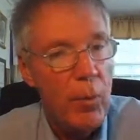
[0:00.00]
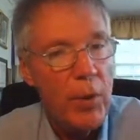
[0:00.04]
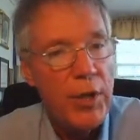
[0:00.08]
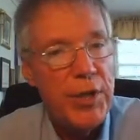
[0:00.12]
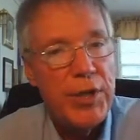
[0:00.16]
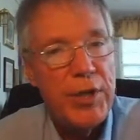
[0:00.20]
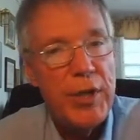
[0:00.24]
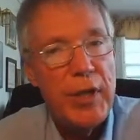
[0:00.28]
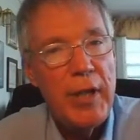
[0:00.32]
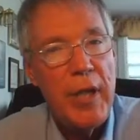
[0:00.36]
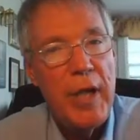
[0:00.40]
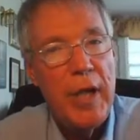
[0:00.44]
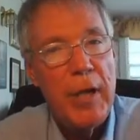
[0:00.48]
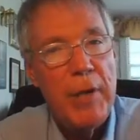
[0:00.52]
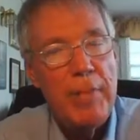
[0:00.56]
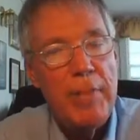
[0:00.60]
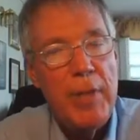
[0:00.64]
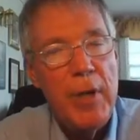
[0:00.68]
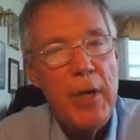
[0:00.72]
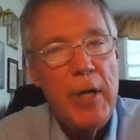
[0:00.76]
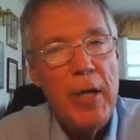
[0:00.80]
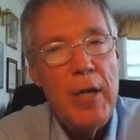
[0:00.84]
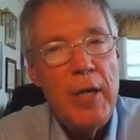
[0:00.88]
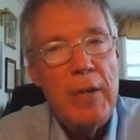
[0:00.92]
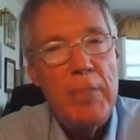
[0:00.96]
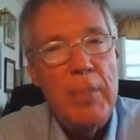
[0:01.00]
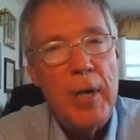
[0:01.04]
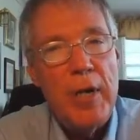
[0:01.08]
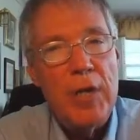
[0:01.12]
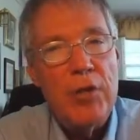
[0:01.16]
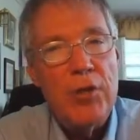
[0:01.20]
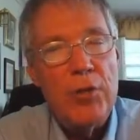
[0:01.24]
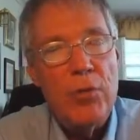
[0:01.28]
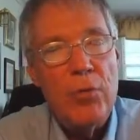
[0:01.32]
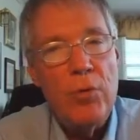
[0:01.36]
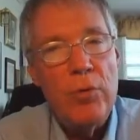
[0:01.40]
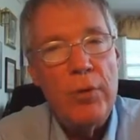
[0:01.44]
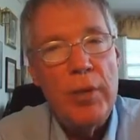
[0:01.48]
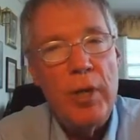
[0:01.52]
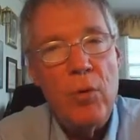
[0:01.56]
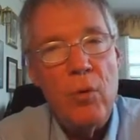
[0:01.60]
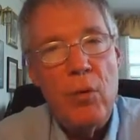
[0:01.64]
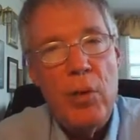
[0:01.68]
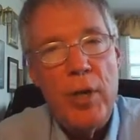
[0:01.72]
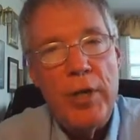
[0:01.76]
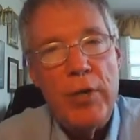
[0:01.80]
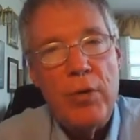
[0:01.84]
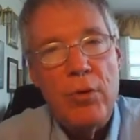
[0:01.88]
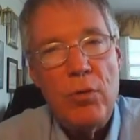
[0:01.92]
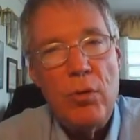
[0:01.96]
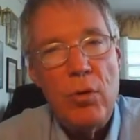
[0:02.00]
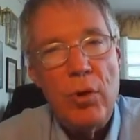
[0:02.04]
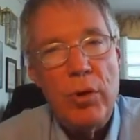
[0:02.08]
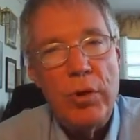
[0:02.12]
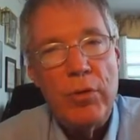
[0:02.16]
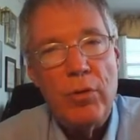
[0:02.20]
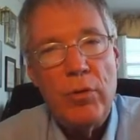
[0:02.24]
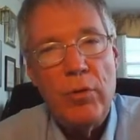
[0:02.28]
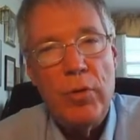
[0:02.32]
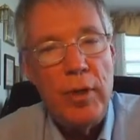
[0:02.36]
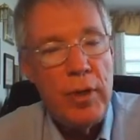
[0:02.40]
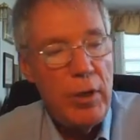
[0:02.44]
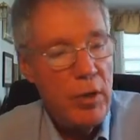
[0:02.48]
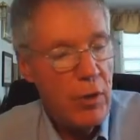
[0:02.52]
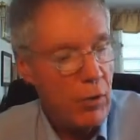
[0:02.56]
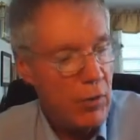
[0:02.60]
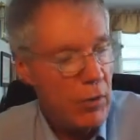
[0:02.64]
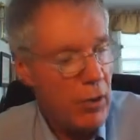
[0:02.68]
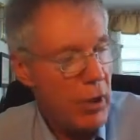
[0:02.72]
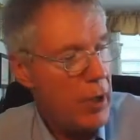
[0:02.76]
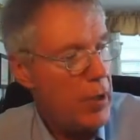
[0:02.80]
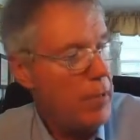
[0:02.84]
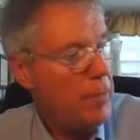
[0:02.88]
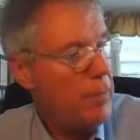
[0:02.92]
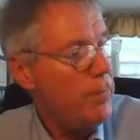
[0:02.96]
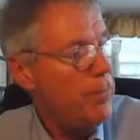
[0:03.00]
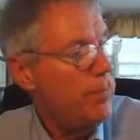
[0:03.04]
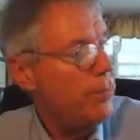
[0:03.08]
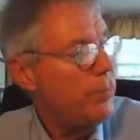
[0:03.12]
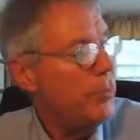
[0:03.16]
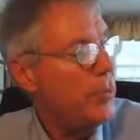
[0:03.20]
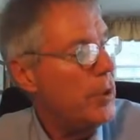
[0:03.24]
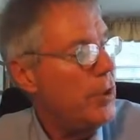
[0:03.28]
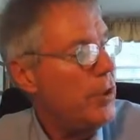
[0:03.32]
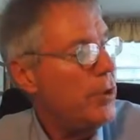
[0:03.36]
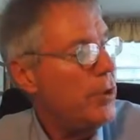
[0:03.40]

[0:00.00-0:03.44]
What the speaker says: But once again, make sure that when you are doing your